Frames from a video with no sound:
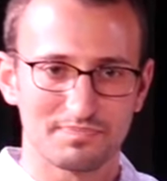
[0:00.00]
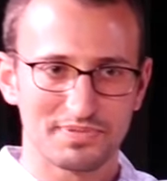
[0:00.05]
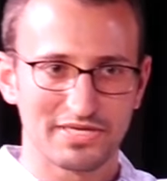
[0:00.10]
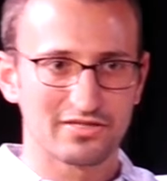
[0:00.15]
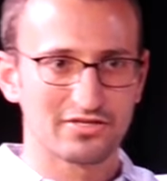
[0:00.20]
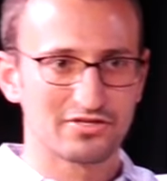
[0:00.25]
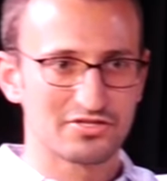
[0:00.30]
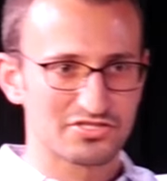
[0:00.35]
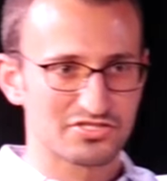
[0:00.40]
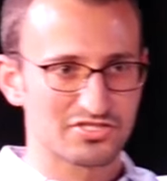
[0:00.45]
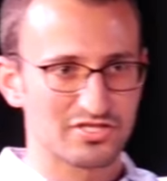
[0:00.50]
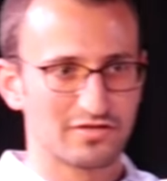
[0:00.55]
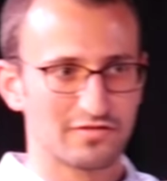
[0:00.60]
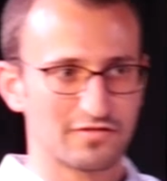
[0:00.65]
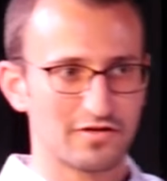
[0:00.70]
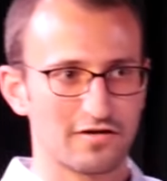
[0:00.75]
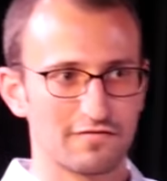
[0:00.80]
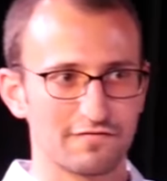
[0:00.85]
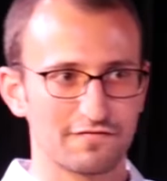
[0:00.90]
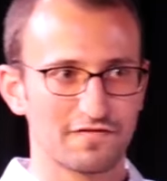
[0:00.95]
pillars
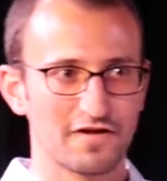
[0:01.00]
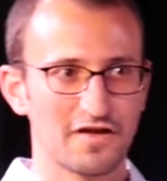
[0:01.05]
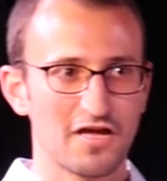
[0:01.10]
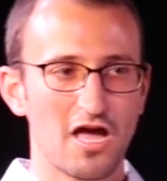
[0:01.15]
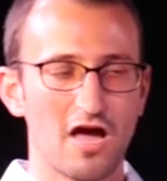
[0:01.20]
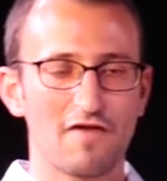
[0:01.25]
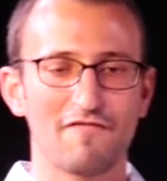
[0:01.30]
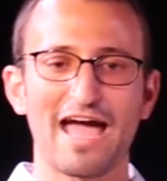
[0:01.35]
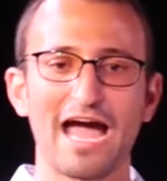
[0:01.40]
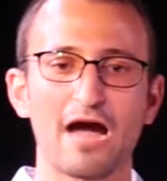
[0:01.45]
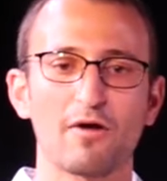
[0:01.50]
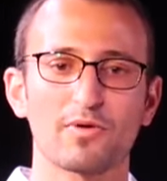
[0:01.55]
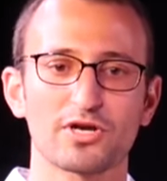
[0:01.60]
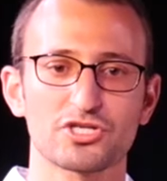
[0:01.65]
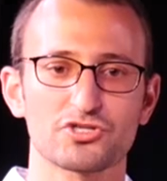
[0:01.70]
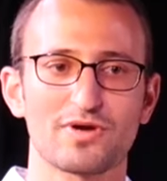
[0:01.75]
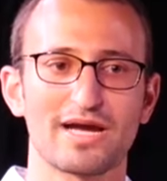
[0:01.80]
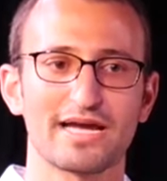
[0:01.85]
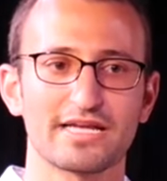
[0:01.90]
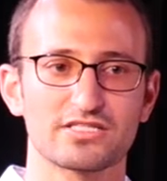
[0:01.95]
of how we're
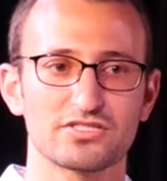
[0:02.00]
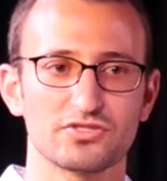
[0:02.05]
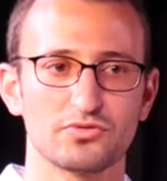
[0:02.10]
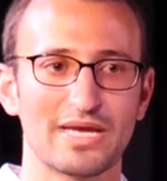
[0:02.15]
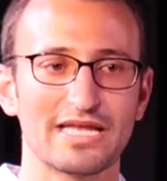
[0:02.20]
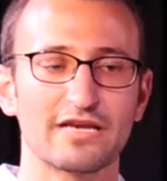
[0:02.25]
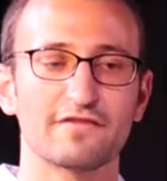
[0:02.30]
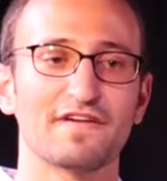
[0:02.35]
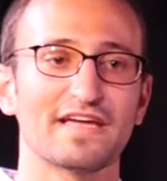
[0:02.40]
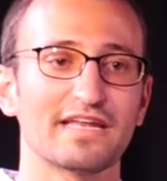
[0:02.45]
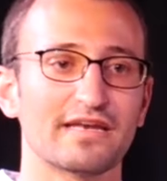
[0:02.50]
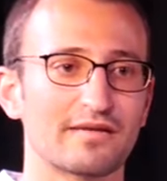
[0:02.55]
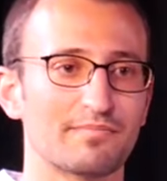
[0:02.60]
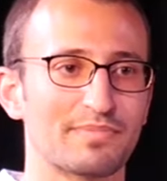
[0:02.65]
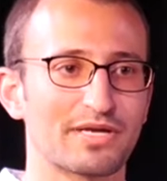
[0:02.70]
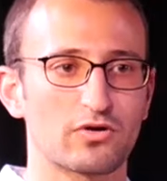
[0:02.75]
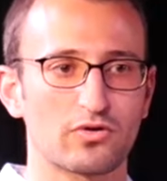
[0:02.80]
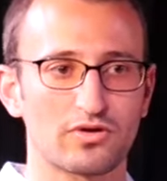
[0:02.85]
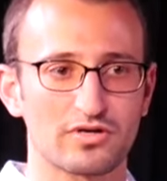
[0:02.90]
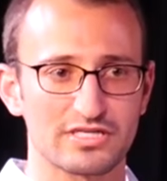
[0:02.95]
trying to innovate in
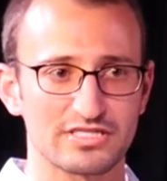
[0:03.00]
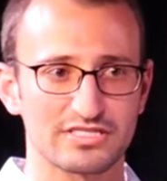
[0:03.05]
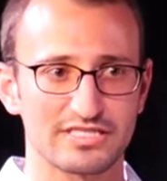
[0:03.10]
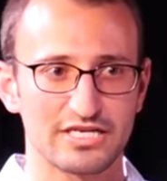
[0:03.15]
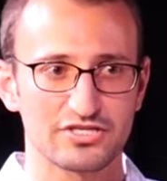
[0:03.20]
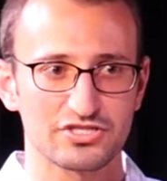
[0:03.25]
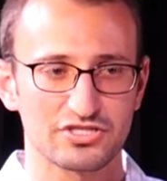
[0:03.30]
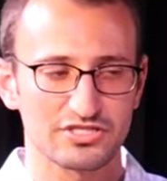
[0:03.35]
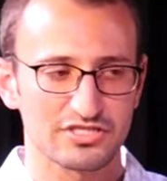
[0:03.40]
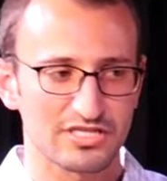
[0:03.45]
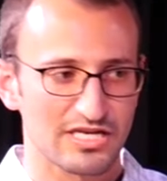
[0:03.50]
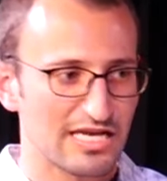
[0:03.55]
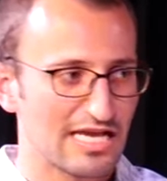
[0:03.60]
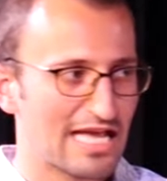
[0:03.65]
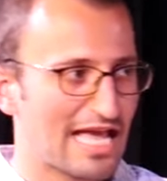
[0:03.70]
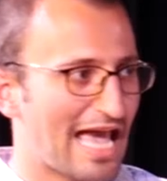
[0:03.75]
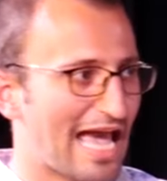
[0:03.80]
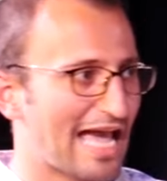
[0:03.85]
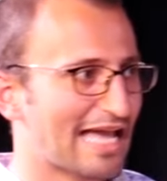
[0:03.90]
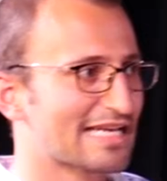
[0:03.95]
big organizations.
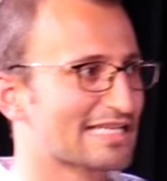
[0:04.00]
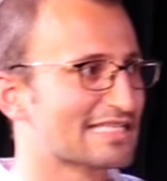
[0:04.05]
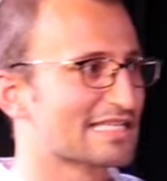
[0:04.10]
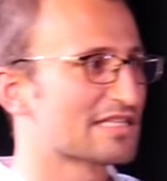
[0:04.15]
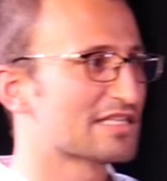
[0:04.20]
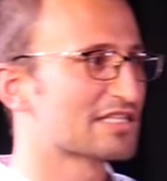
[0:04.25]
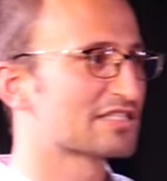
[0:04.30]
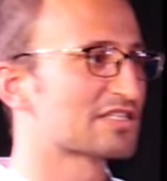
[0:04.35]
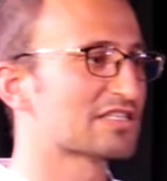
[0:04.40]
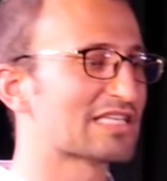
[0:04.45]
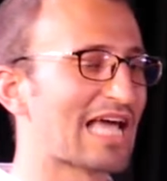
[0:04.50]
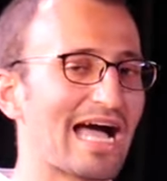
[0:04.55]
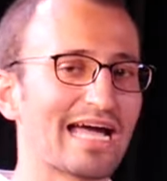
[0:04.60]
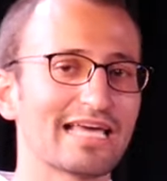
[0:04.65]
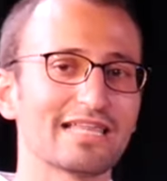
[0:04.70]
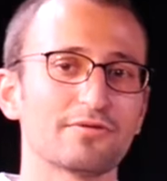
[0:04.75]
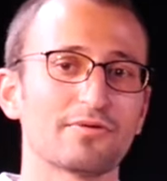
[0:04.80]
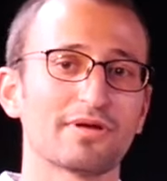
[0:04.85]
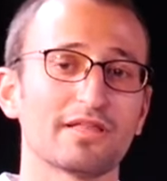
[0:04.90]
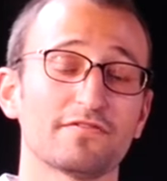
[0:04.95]
And this is
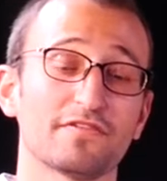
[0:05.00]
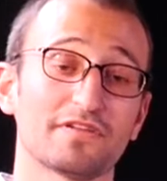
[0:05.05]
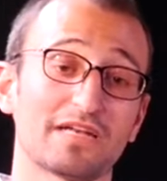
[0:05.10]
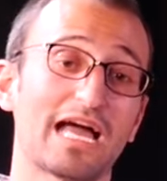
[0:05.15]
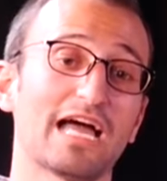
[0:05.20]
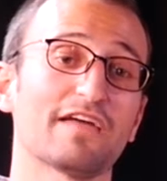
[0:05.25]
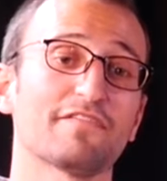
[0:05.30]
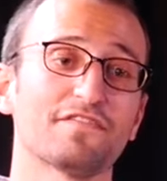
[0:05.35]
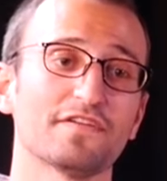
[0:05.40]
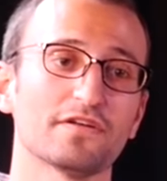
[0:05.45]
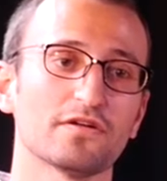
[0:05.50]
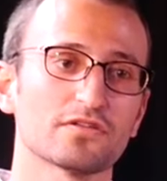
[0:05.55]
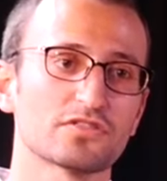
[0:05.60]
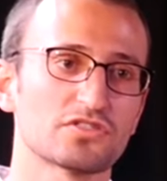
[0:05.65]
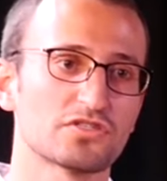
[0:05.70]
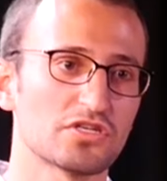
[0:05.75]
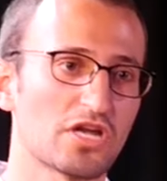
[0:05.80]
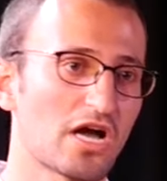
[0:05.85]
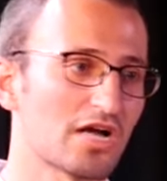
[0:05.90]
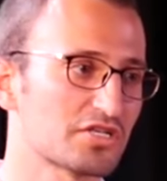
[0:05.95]
highly relevant, I feel,
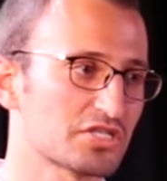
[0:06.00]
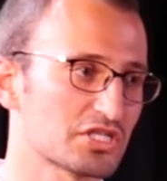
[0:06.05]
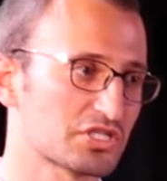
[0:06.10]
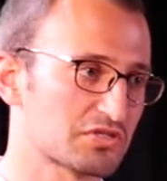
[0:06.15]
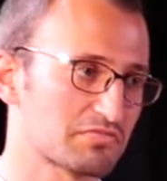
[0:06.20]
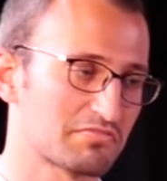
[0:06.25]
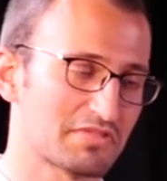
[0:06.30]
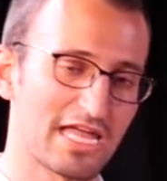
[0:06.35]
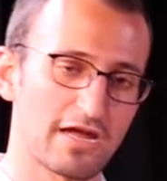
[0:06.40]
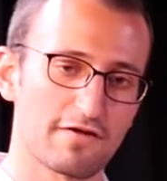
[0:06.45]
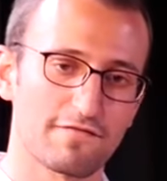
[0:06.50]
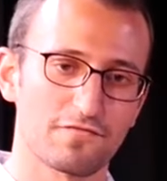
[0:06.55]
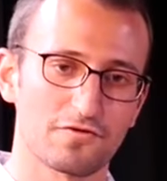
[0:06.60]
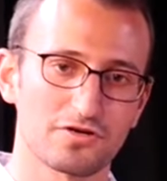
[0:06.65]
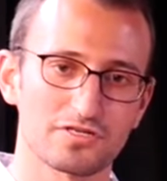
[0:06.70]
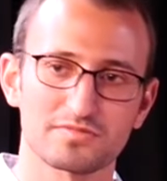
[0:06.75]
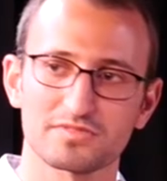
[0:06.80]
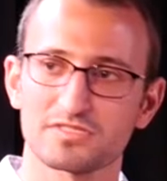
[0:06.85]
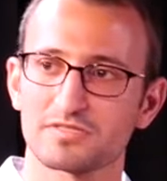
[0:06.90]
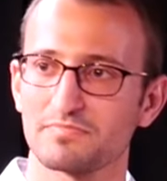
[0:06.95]
to not just the Air
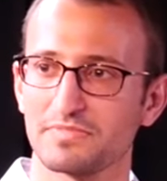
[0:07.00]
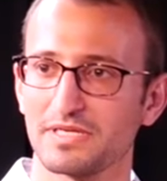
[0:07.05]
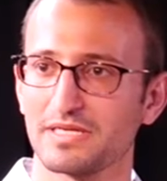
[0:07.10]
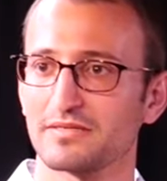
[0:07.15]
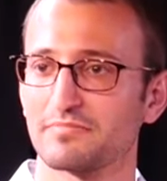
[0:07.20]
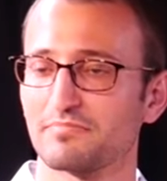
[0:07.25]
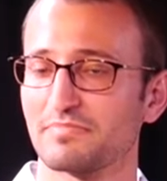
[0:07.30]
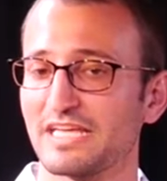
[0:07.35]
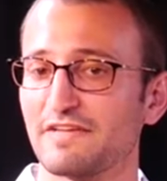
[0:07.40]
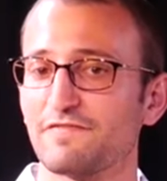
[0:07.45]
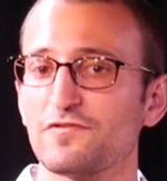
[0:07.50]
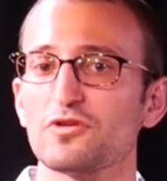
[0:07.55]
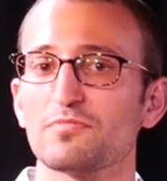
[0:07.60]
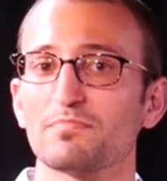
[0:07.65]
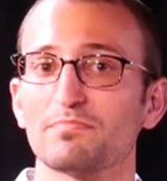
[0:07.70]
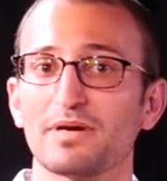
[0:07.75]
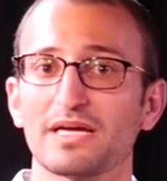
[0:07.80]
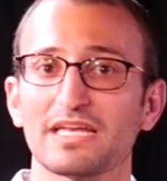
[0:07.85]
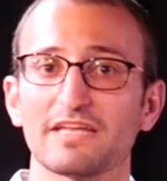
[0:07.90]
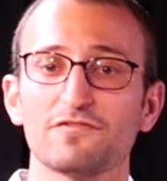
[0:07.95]
Force,
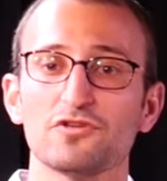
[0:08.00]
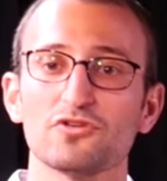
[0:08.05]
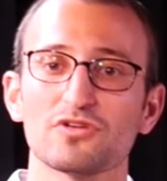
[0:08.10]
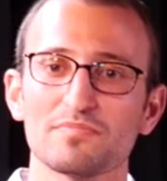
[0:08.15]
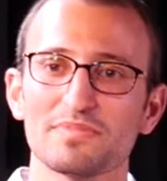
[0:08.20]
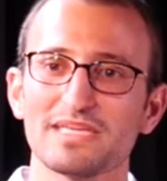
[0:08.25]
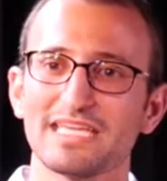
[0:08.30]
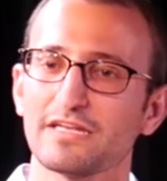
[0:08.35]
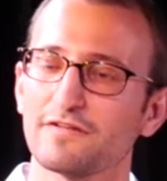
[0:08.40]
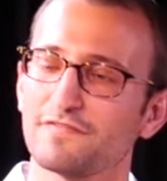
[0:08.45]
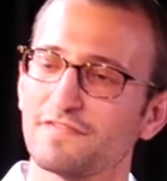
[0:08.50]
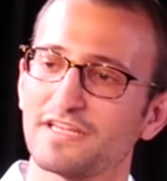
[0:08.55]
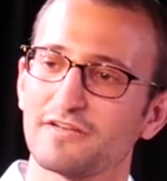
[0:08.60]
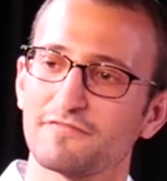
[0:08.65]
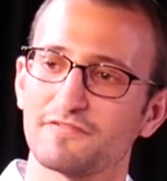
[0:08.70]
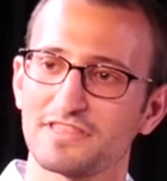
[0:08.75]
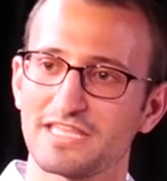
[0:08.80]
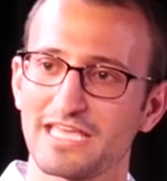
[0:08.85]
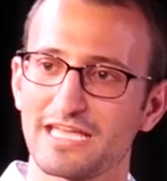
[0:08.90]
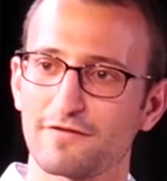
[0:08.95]
but if you can be
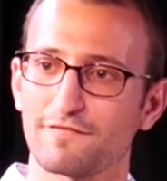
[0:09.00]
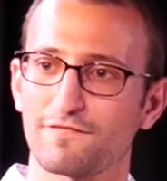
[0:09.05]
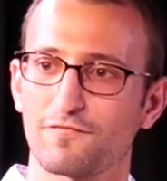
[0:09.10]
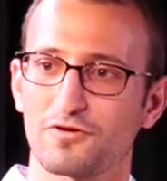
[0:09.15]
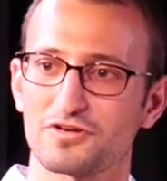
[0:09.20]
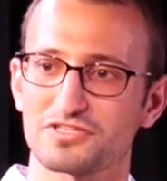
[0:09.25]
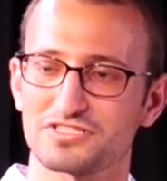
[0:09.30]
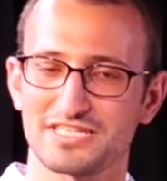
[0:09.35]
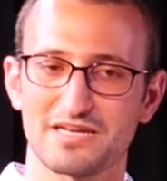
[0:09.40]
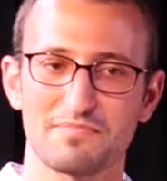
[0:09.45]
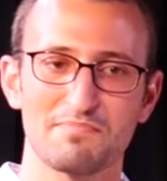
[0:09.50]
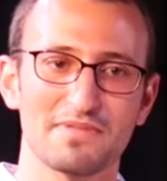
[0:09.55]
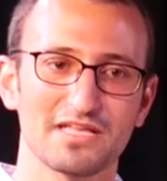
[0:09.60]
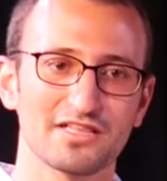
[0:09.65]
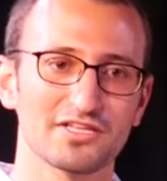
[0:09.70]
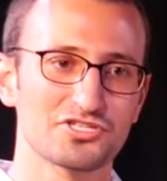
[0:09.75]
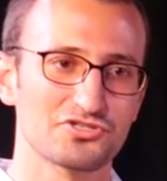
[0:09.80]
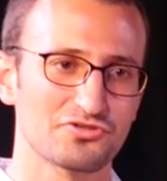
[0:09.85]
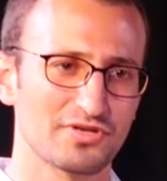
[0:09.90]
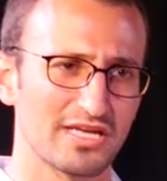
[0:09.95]
innovative in the Air Force, in a
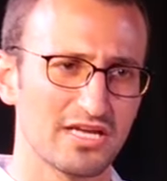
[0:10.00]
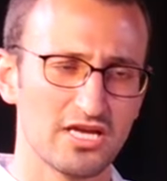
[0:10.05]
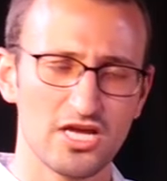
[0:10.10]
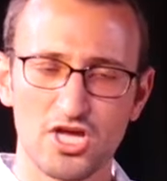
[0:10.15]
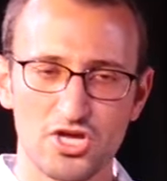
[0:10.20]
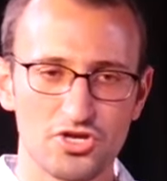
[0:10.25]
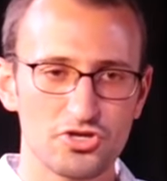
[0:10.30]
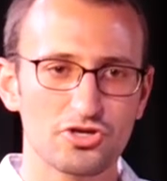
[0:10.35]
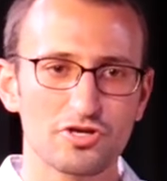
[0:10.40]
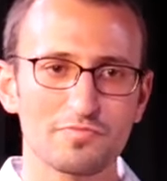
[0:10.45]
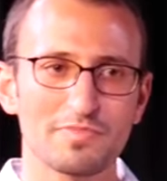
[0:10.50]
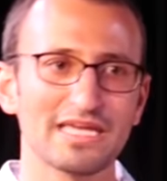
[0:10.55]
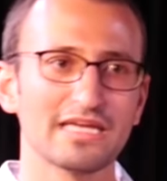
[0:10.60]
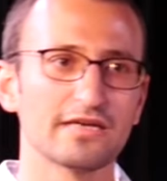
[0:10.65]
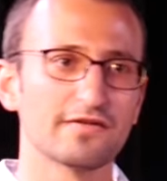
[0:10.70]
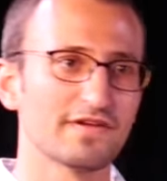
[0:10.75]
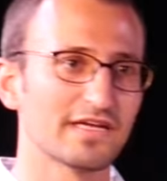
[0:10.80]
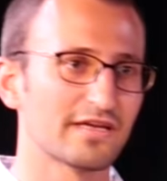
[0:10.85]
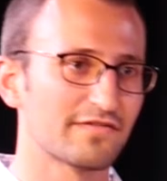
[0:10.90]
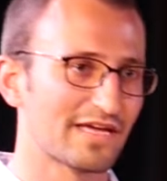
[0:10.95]
military, you can be
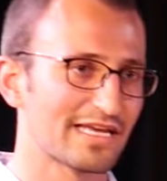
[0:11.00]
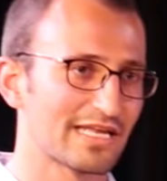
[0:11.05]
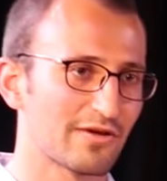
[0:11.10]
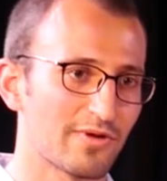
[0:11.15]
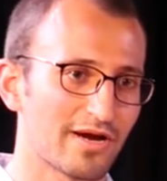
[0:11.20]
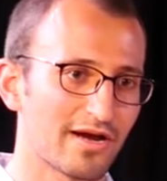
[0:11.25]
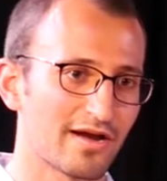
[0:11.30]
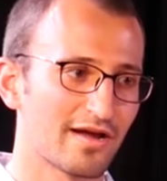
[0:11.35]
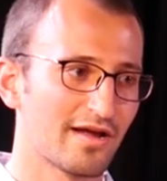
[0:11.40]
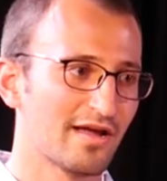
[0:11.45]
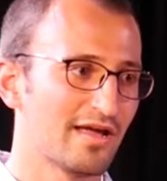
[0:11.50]
innovative anywhere.